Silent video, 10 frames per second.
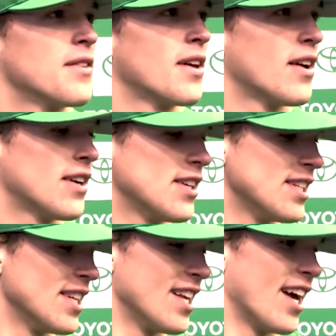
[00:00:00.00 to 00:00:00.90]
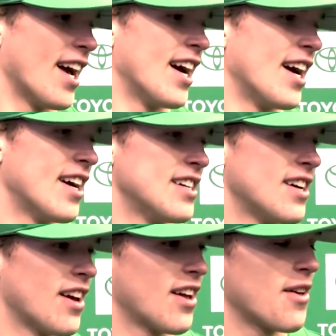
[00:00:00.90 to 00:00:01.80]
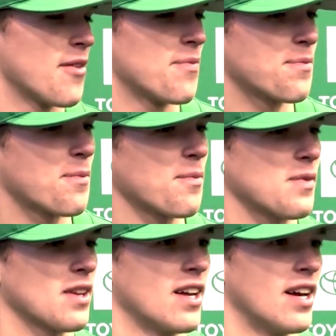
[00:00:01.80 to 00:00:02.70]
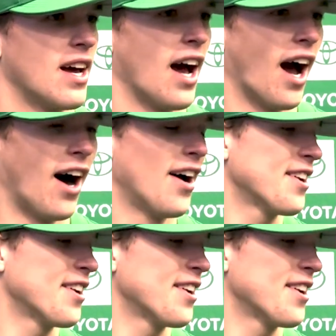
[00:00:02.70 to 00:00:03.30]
The emotions you experienced today, and then what it was like kind of settling in and performing?